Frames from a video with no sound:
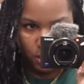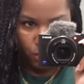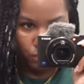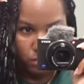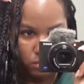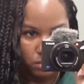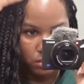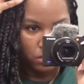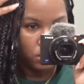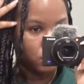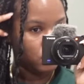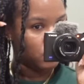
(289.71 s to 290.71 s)
out
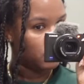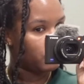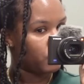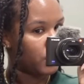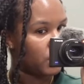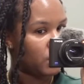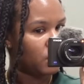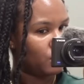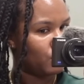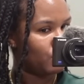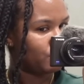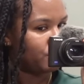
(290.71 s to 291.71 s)
pretty
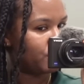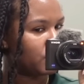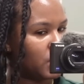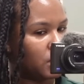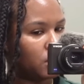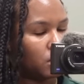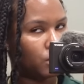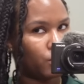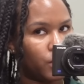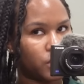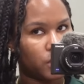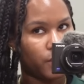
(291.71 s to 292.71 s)
cute. They look a little
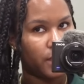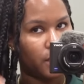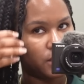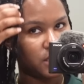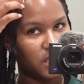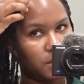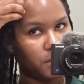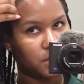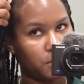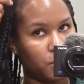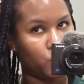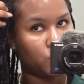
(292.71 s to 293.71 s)
crusty right now because I need to put
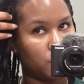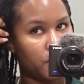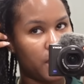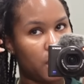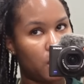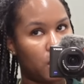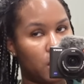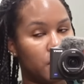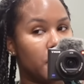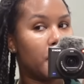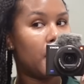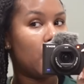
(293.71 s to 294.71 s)
some mousse in my hair
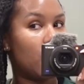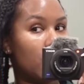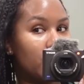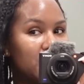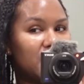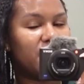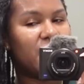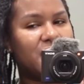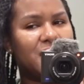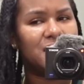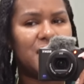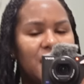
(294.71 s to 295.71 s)
because um, I've
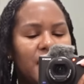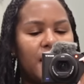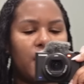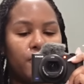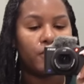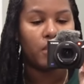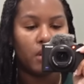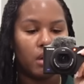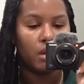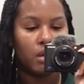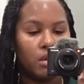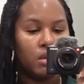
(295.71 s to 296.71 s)
had these in now
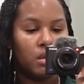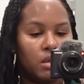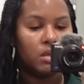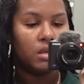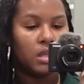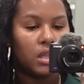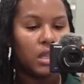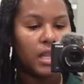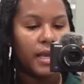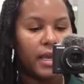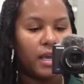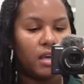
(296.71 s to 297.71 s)
for
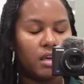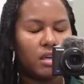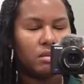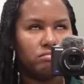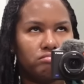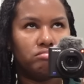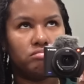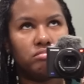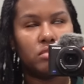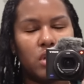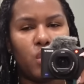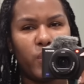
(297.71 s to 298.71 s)
like
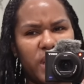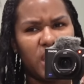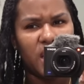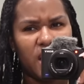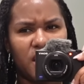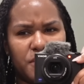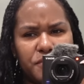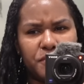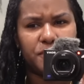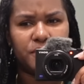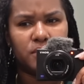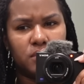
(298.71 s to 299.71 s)
a week and a
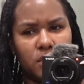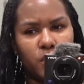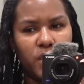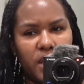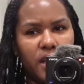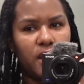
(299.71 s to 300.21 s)
half, a week and a